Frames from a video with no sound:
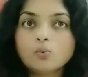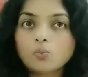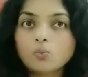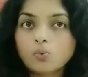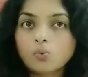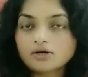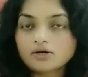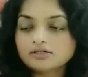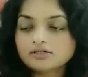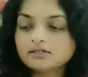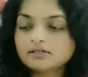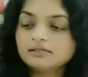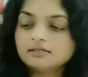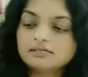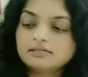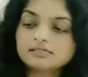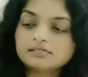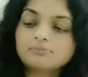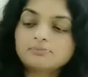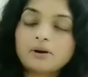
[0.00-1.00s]
What
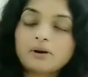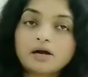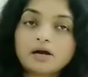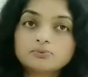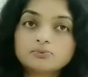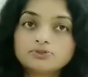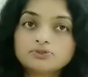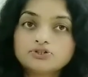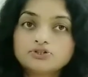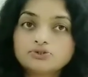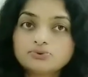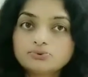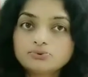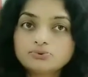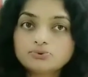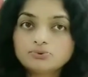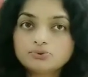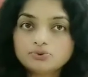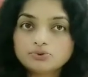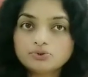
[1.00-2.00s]
this part would
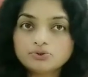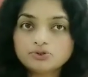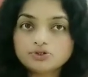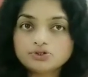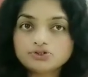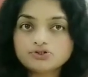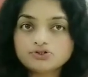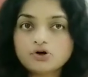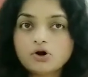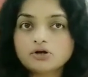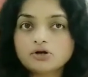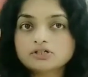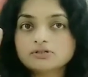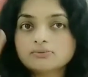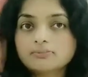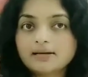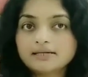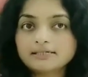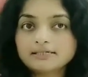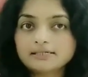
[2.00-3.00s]
do is
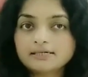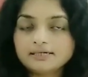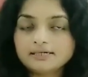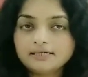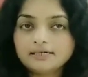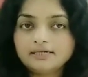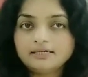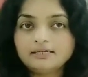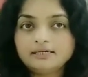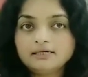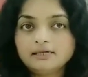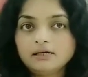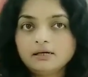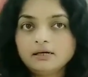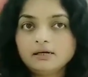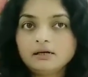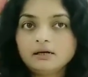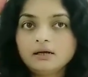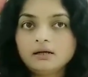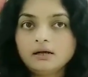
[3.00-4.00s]
automatically
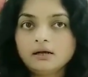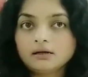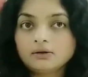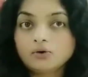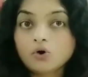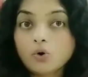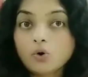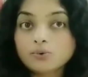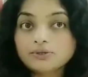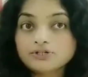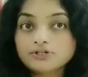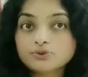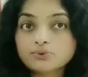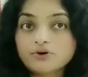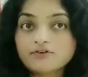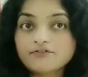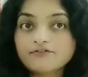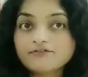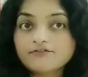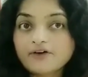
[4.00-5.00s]
go
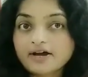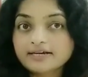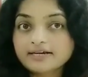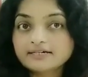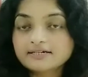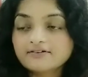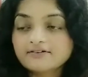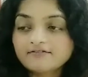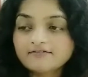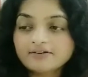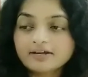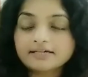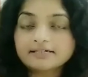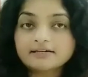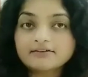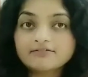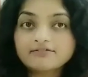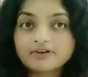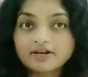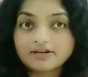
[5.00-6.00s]
into a fight, flight,
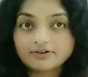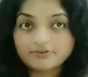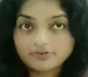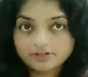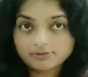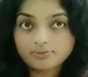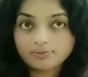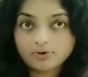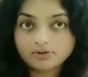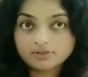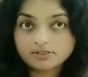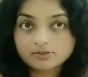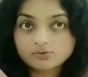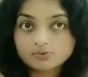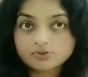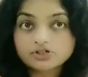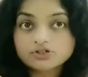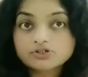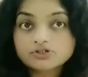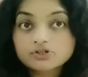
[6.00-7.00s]
and fright response,
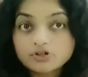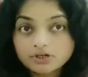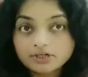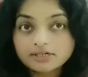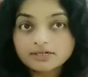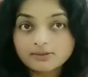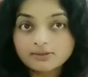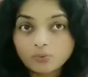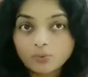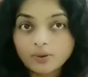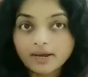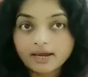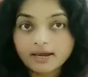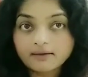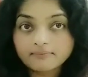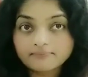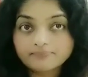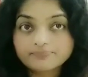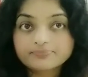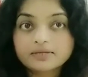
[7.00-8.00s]
which is good in a
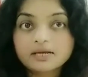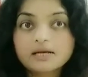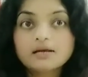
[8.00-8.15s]
way,